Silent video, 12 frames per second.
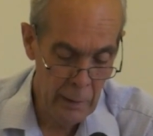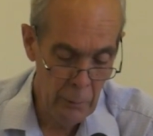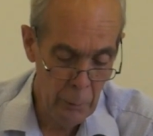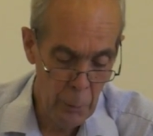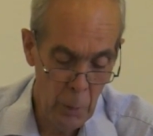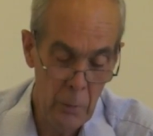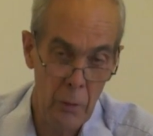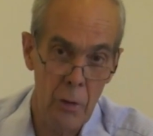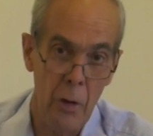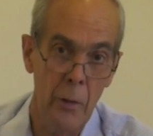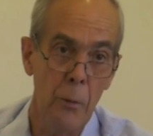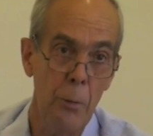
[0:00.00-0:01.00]

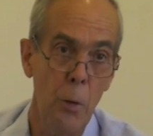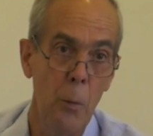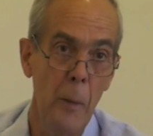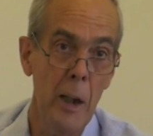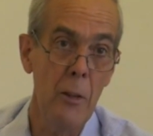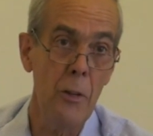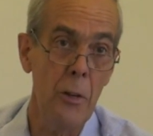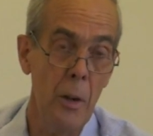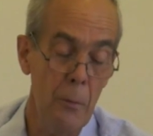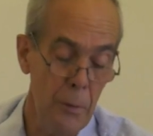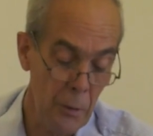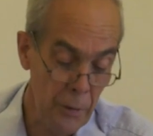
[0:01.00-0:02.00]
influence on the formation
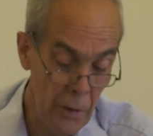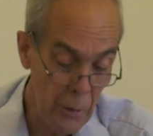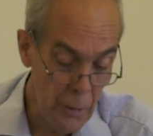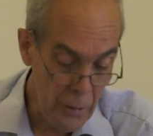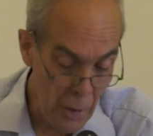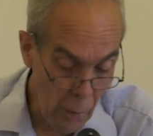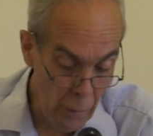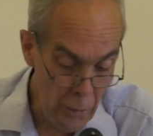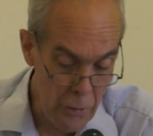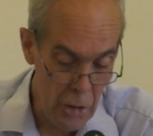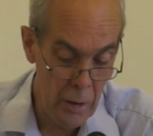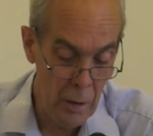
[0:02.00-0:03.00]
of the
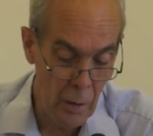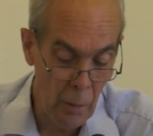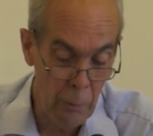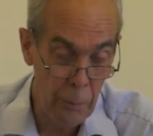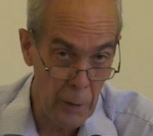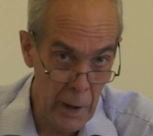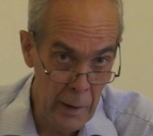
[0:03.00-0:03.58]
sociology of